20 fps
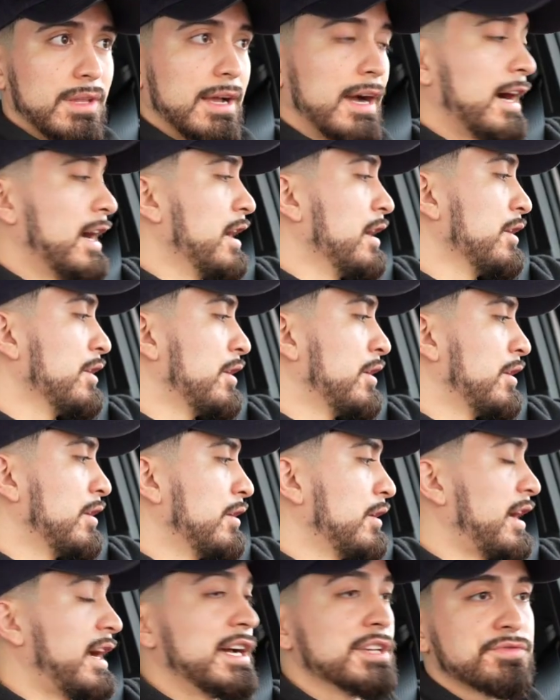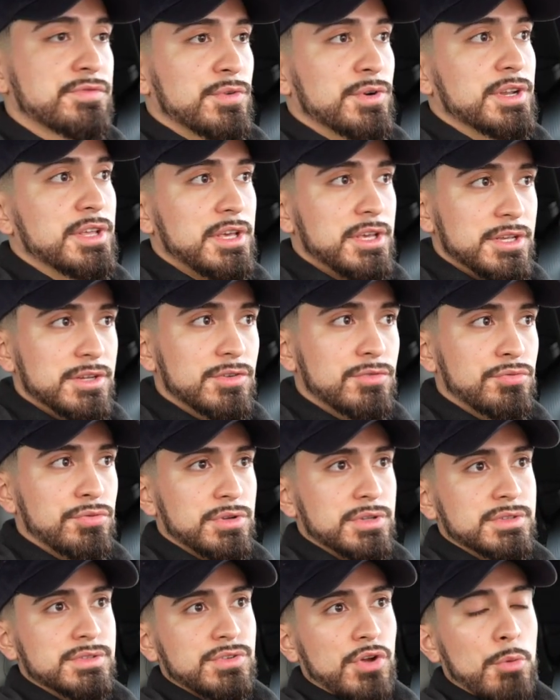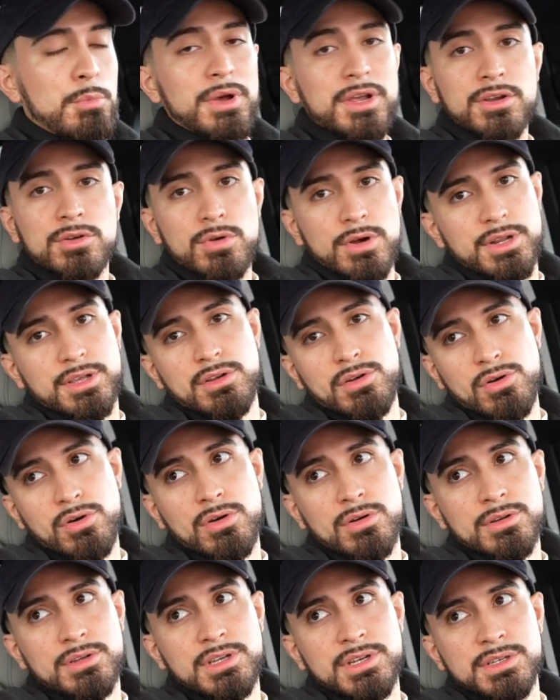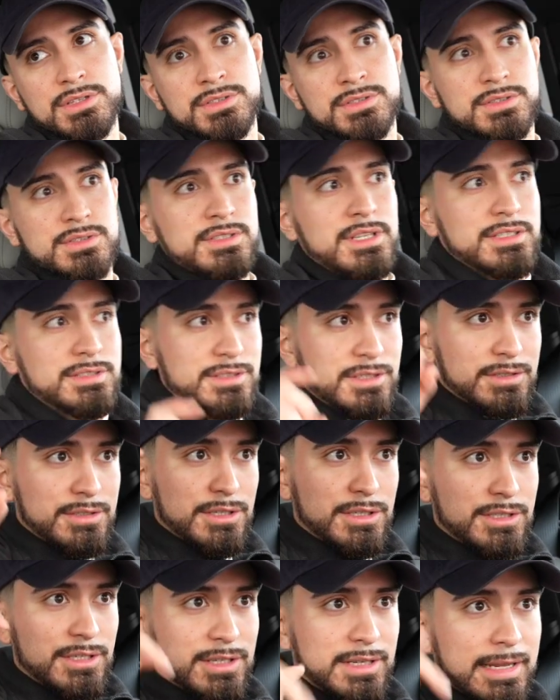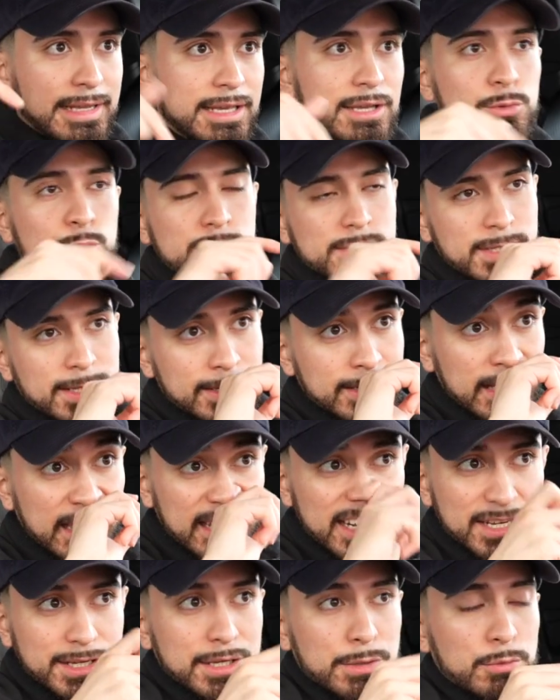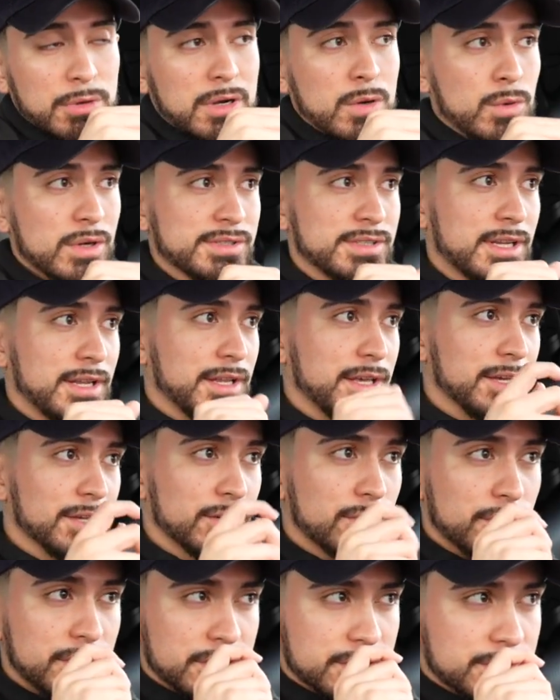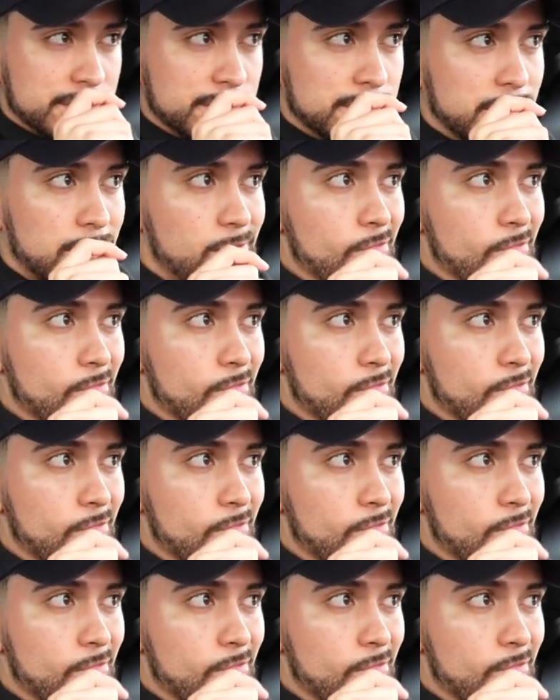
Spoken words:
I asked for an increase on my credit card because technically today was that day that I could request that increase,